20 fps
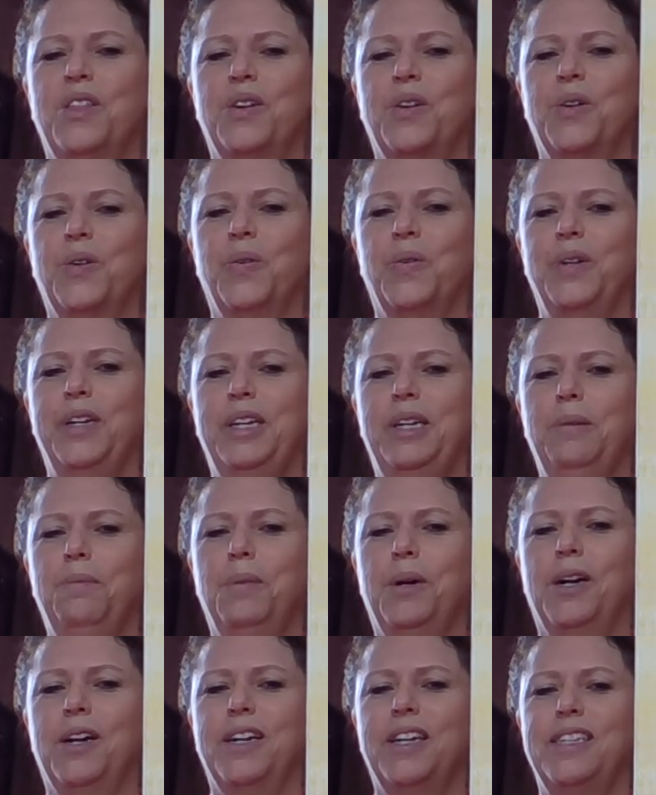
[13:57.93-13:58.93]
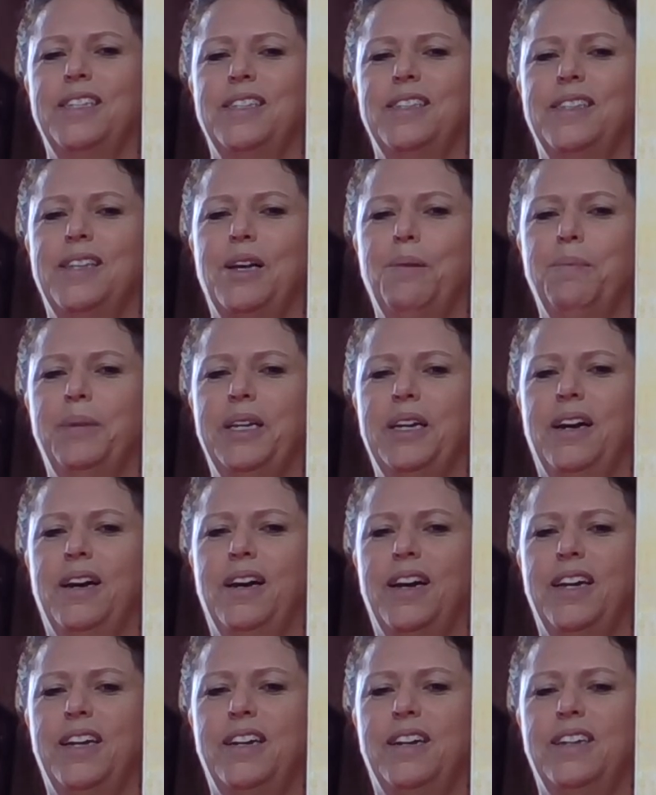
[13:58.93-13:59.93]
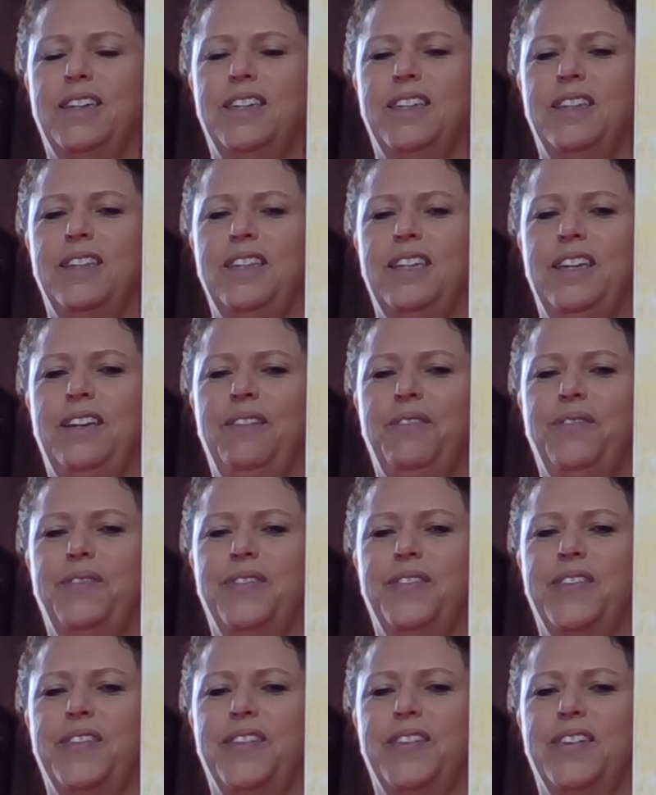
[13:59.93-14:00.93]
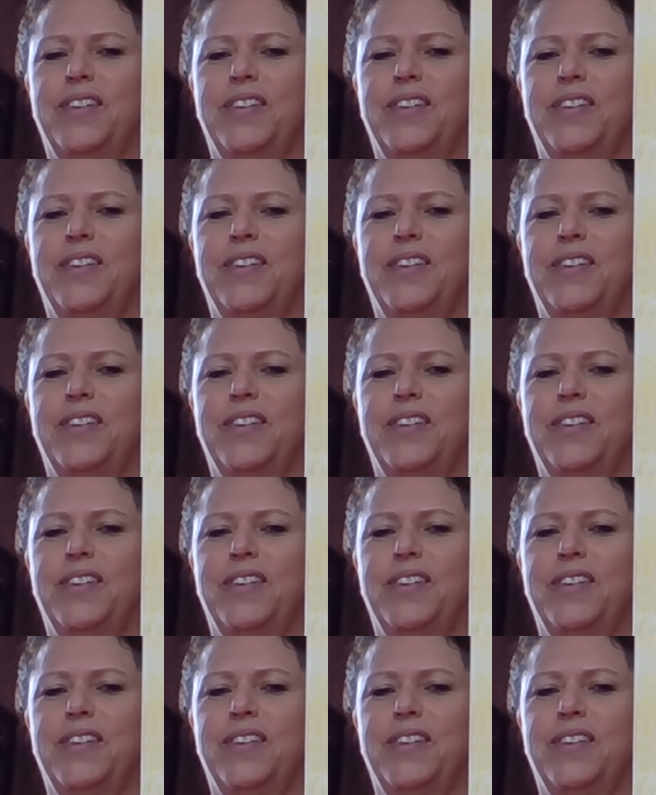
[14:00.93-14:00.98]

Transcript: The green markings help me hide on a leaf.